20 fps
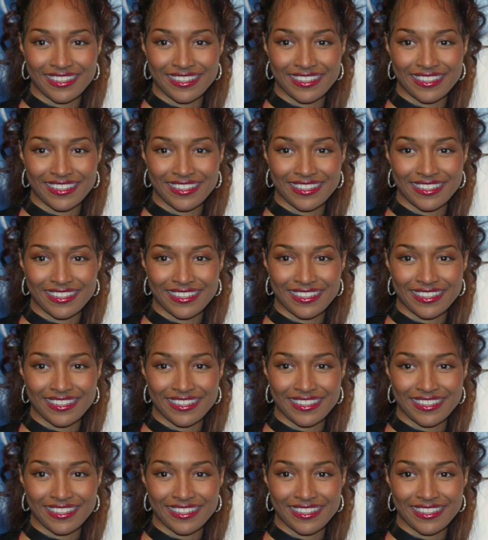
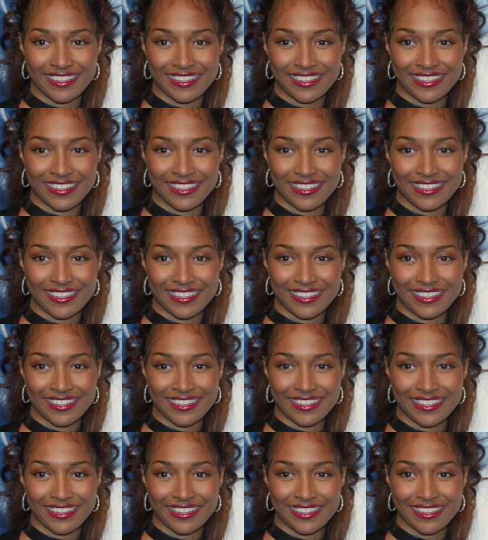
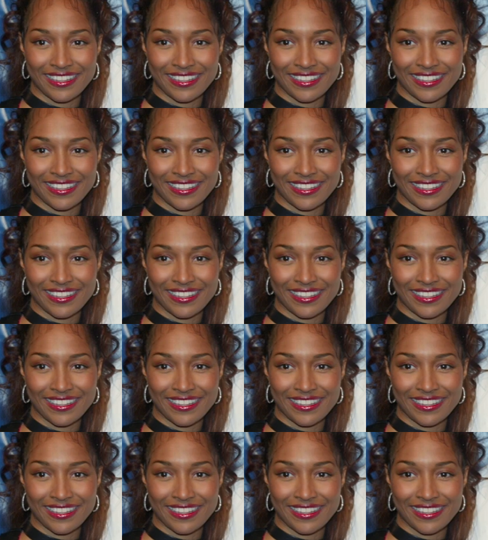
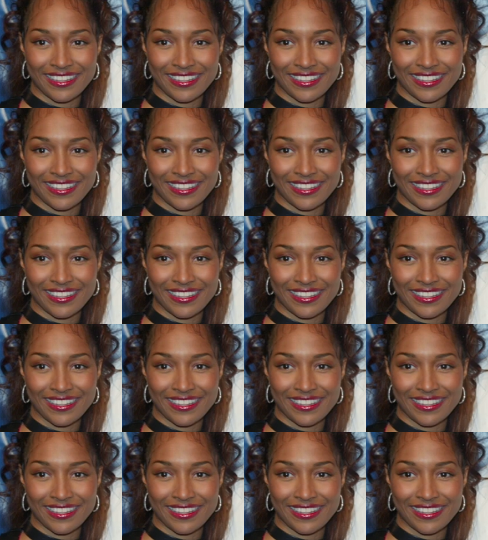
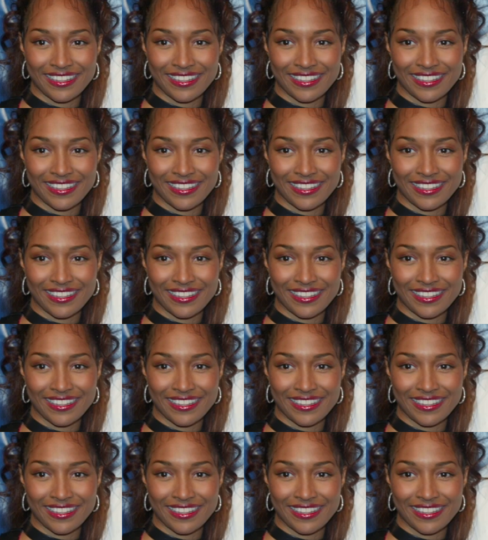(silent)